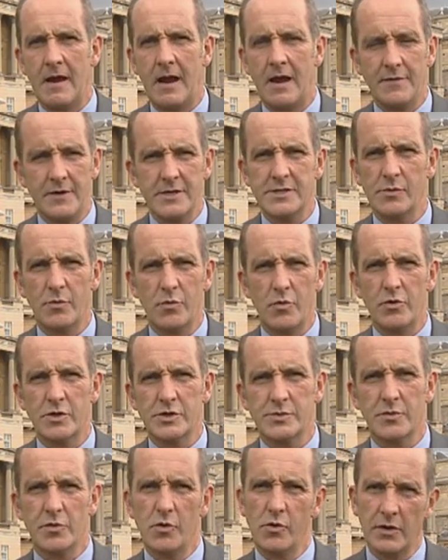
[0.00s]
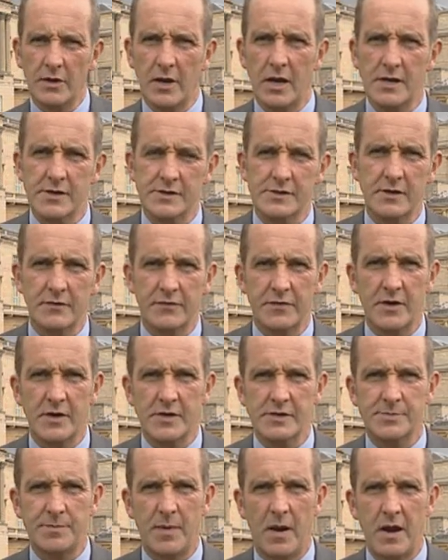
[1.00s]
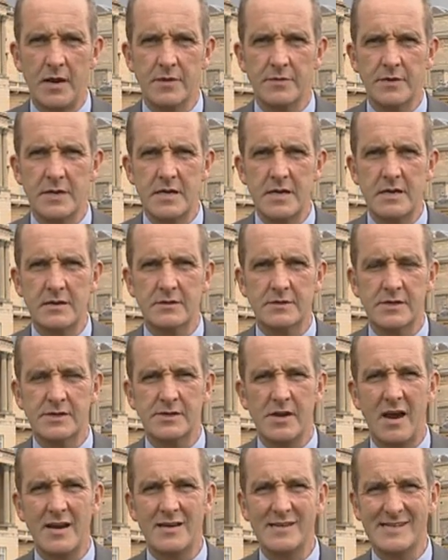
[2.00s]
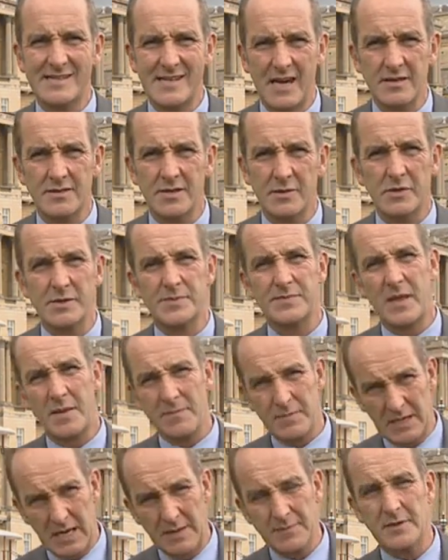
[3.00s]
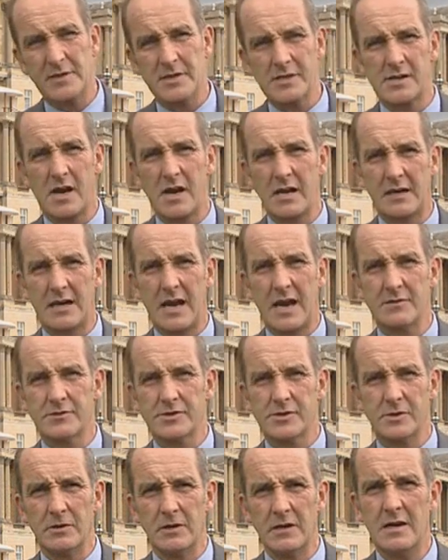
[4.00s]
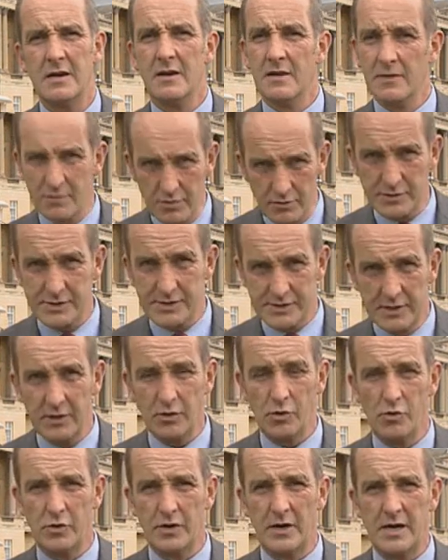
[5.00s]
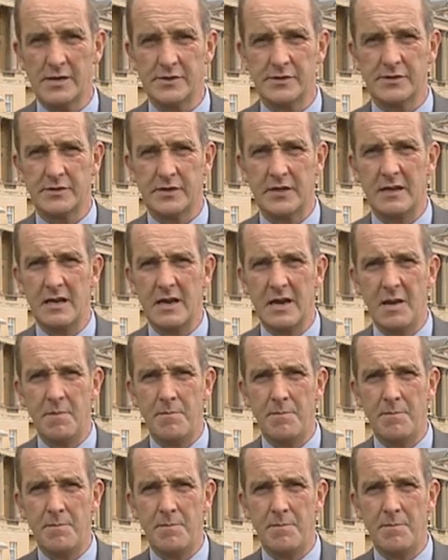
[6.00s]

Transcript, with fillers: Uh, these awards were organised at first by the Design Centre, which then became the Design Council, who still organise the thing.